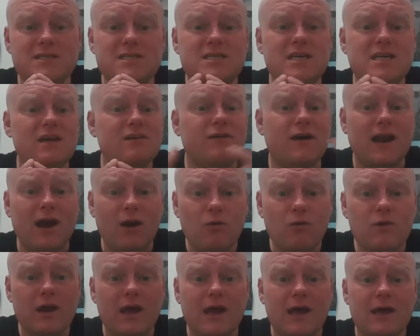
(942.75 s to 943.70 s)
City fan
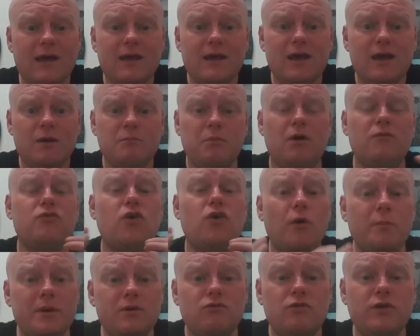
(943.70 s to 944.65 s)
out there, but I've
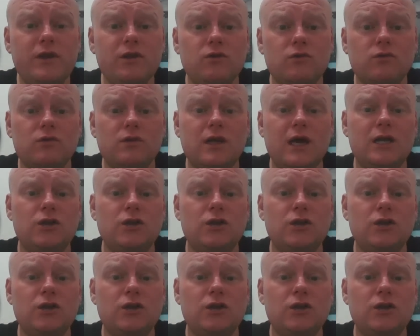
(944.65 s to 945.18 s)
got to be real.